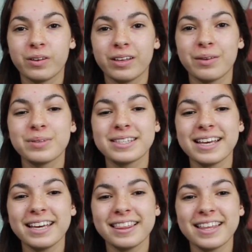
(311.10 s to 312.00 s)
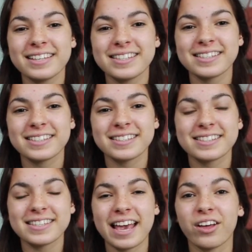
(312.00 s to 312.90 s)
it was like this
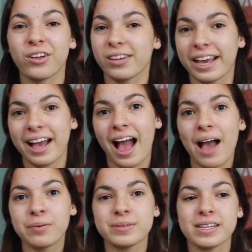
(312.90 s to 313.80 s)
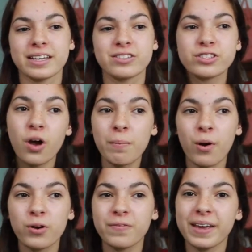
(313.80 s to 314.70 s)
cycle, like I was like so
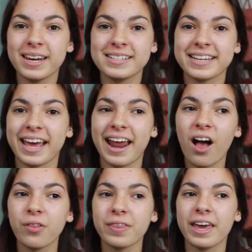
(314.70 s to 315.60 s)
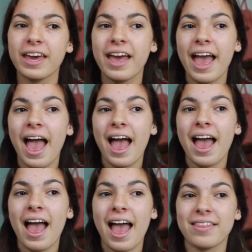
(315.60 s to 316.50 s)
motivated to get healthy,
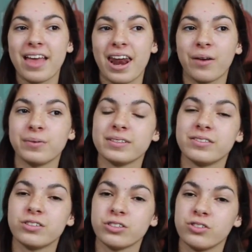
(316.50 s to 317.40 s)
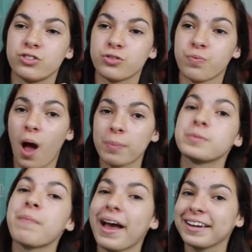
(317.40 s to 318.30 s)
and then I would just
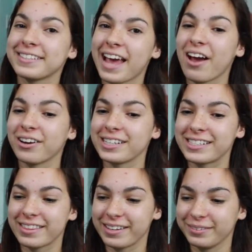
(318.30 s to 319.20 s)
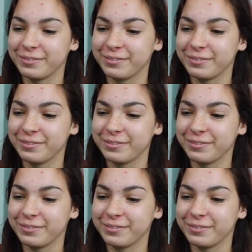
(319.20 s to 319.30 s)
dropped back down into the